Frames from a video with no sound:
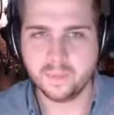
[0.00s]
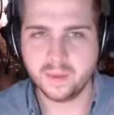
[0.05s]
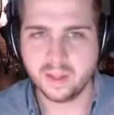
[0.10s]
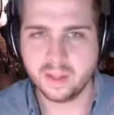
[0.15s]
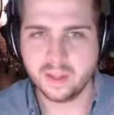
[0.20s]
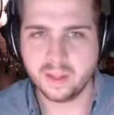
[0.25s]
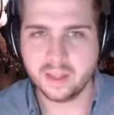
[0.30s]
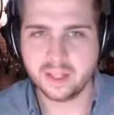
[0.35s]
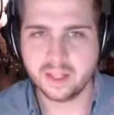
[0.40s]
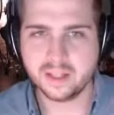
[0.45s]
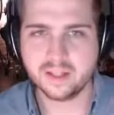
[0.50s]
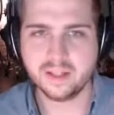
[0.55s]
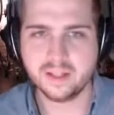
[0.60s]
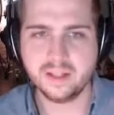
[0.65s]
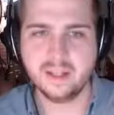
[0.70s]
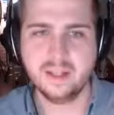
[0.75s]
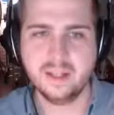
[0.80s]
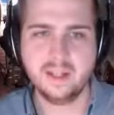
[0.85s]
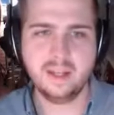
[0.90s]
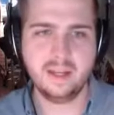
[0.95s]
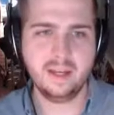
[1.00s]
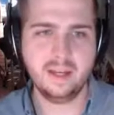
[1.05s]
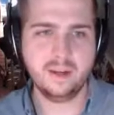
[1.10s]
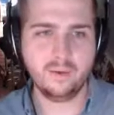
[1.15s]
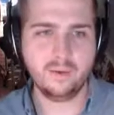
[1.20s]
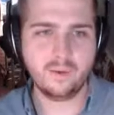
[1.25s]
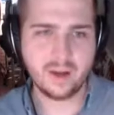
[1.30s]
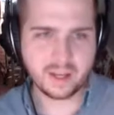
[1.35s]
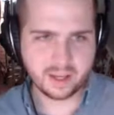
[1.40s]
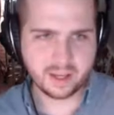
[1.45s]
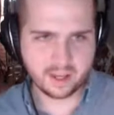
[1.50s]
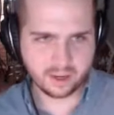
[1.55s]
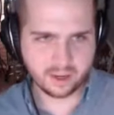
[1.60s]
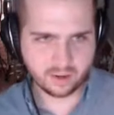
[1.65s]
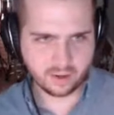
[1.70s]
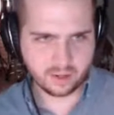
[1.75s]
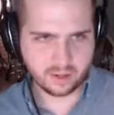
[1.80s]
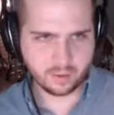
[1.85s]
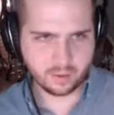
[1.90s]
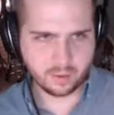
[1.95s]
this right here,
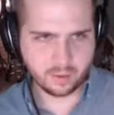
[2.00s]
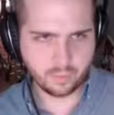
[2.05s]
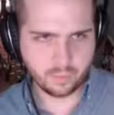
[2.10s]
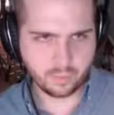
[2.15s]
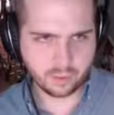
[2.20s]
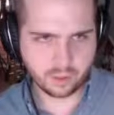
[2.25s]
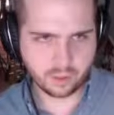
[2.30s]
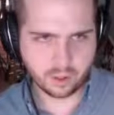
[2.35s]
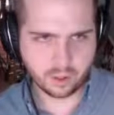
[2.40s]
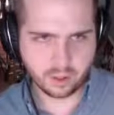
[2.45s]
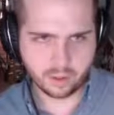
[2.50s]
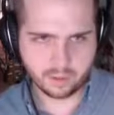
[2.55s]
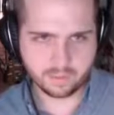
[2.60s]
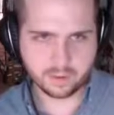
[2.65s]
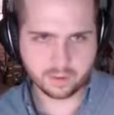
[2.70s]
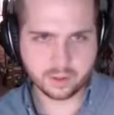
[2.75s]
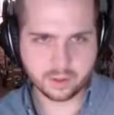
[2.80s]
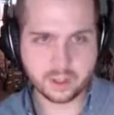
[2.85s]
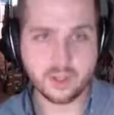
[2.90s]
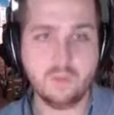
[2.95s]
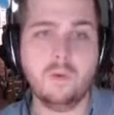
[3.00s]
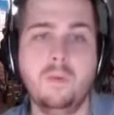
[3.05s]
and when we call the function,